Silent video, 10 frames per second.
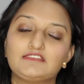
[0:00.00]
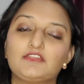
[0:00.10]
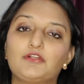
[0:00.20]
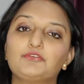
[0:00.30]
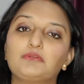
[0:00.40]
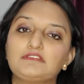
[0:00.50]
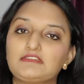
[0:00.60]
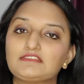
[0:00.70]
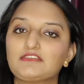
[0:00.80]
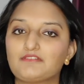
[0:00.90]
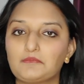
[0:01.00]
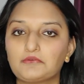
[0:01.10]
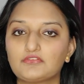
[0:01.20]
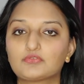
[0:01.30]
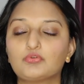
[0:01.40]
Then on 20th
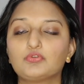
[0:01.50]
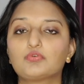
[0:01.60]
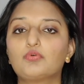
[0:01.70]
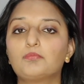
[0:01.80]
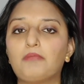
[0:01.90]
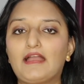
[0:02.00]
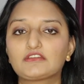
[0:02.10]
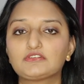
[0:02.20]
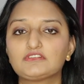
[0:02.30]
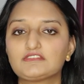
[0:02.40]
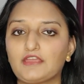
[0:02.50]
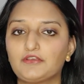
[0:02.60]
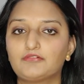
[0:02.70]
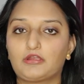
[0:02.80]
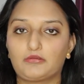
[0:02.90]
November, it's going to go back to the sign
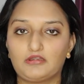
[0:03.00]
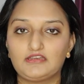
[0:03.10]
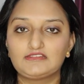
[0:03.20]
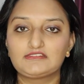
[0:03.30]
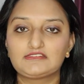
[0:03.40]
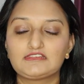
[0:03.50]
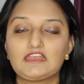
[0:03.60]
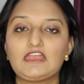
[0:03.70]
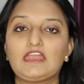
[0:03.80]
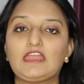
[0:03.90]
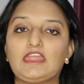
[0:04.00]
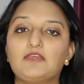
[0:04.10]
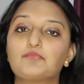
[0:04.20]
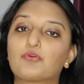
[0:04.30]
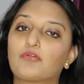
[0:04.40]
of Aquarius
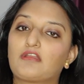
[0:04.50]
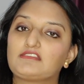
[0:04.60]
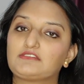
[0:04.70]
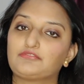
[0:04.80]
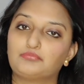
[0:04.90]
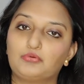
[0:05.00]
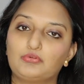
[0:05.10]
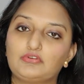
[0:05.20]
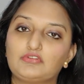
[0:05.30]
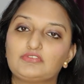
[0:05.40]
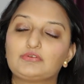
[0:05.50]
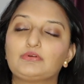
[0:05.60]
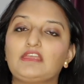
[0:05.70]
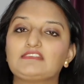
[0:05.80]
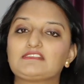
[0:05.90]
in progressive mode.
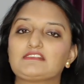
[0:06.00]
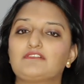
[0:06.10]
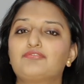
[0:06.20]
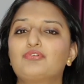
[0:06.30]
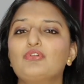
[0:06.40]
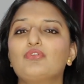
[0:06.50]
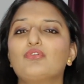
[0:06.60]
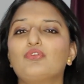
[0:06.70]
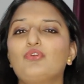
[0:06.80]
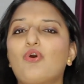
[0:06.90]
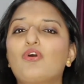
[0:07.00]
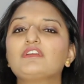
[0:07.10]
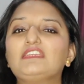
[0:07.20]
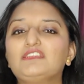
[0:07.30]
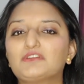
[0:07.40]
So it's a full
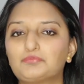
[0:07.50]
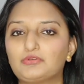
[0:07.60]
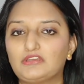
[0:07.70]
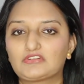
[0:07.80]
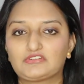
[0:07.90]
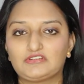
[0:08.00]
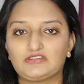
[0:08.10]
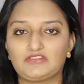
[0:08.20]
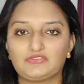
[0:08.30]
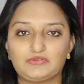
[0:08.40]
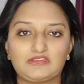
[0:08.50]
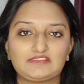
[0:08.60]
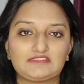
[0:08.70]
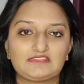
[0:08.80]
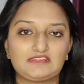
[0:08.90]
long year prediction, as you
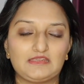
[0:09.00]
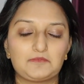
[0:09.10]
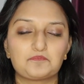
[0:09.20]
can say.